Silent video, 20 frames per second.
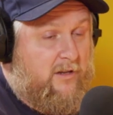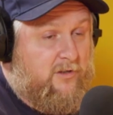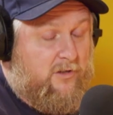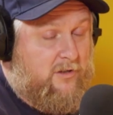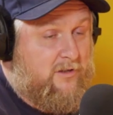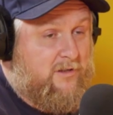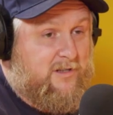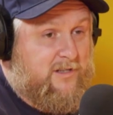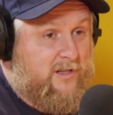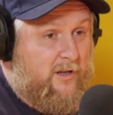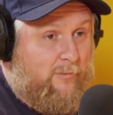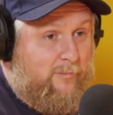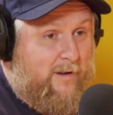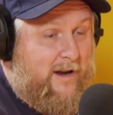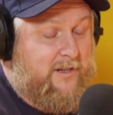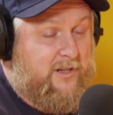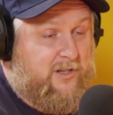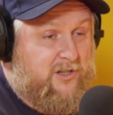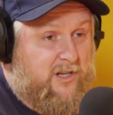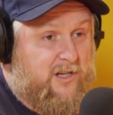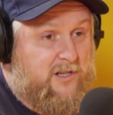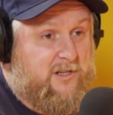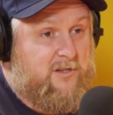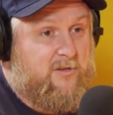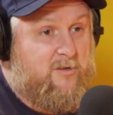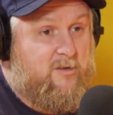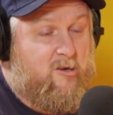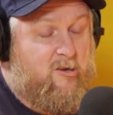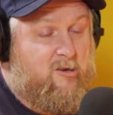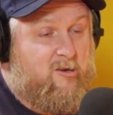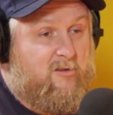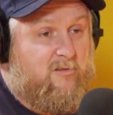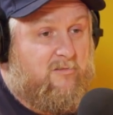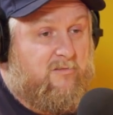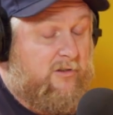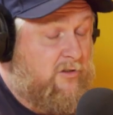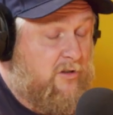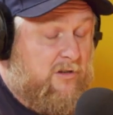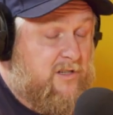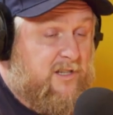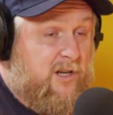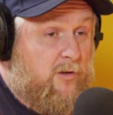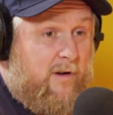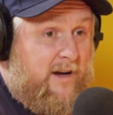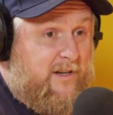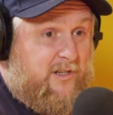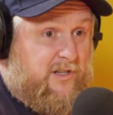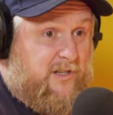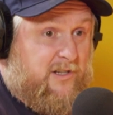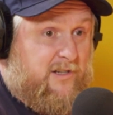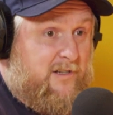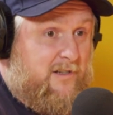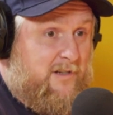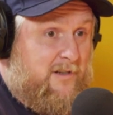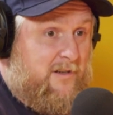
shouldn't sell radishes. They shouldn't sell radishes.